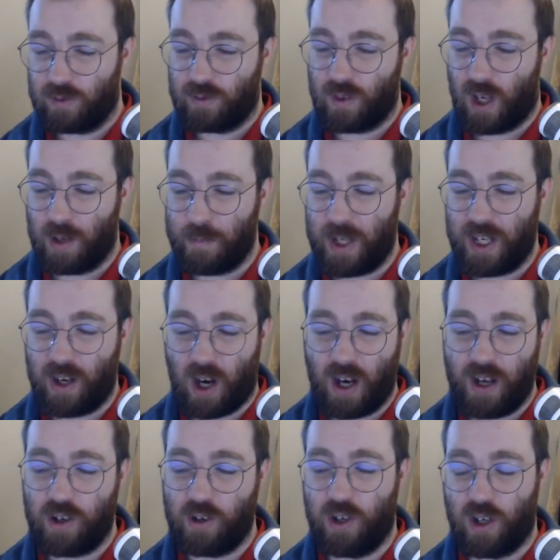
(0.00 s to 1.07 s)
mean, I
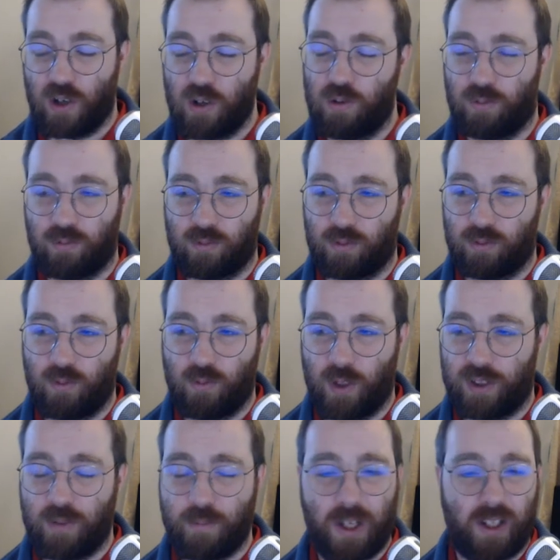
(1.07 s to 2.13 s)
don't know what
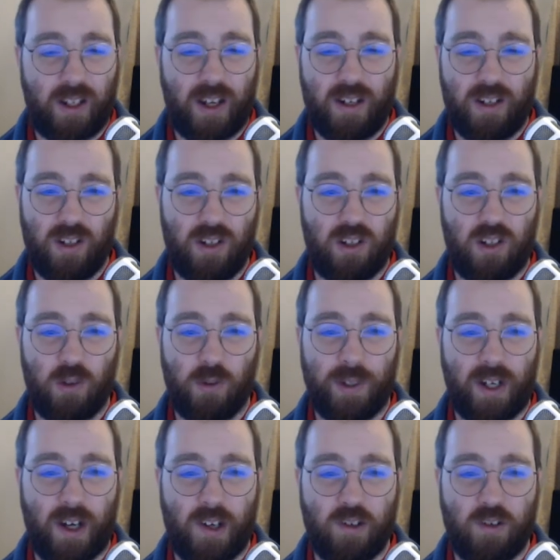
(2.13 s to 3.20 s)
the medication is doing
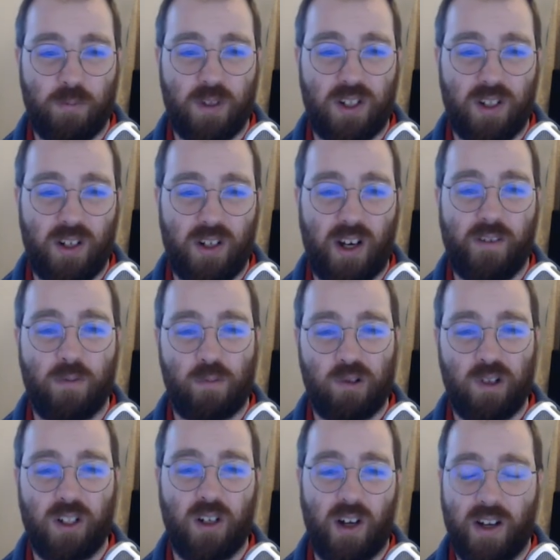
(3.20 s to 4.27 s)
100%. I have a
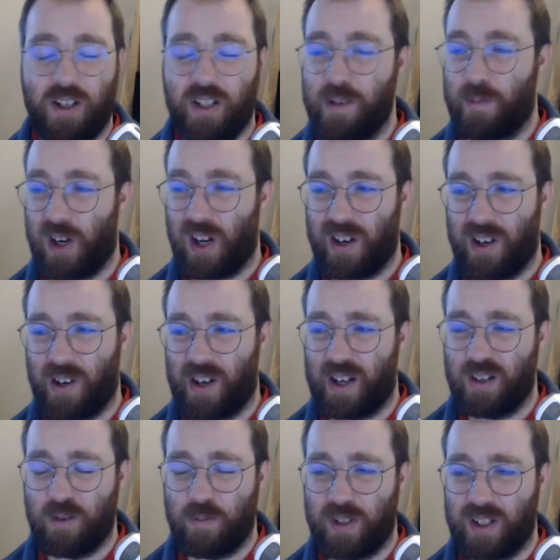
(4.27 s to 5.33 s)
pretty good idea, but I don't know
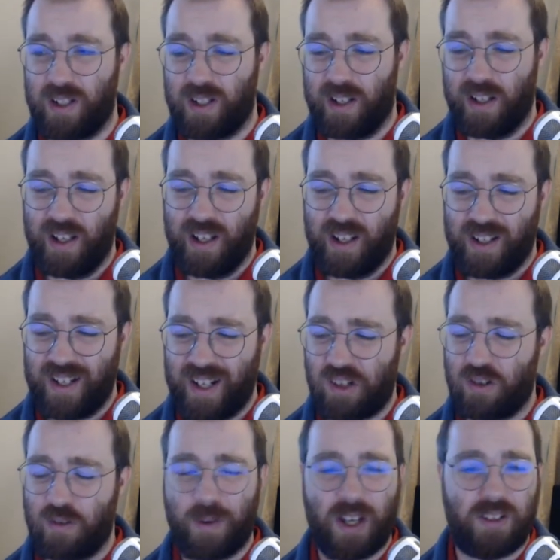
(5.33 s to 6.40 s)
100%.
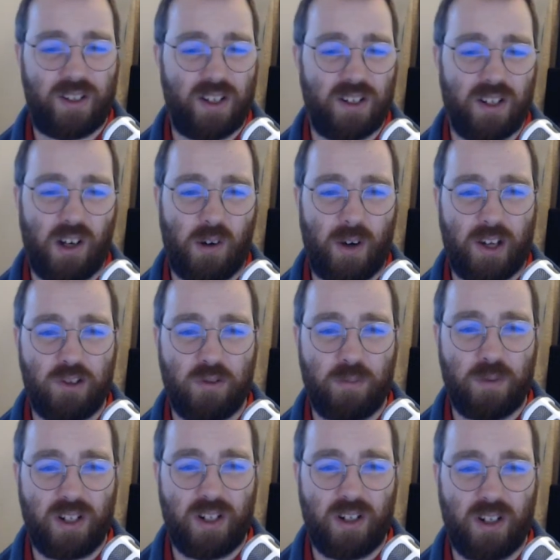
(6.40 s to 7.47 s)
Naturopath doesn't know
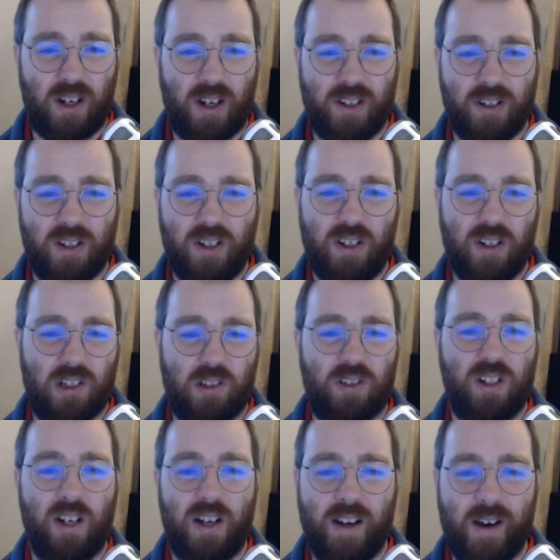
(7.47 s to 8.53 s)
100% either. She just looks
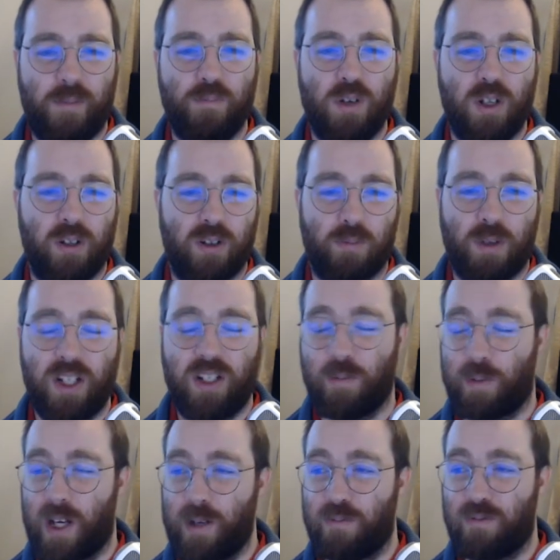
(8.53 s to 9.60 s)
at numbers on a piece of
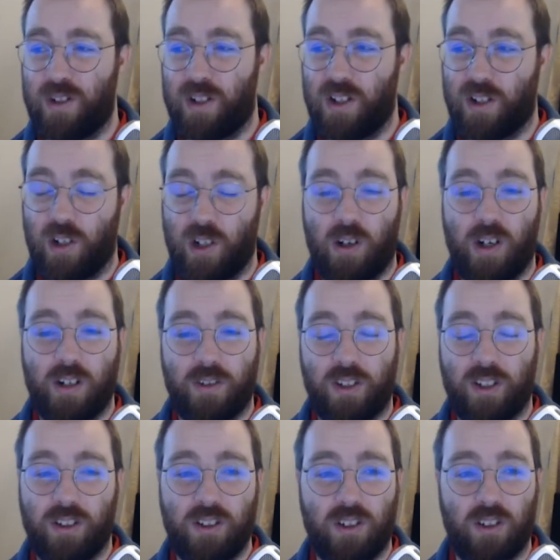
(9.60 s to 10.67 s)
paper and says, oh, I
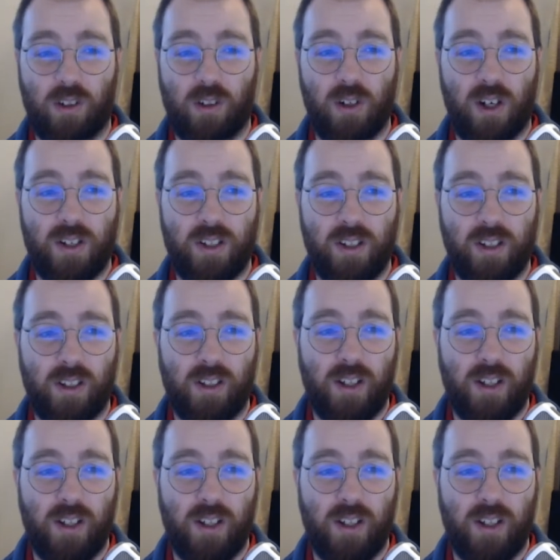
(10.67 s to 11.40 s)
think this is a good idea.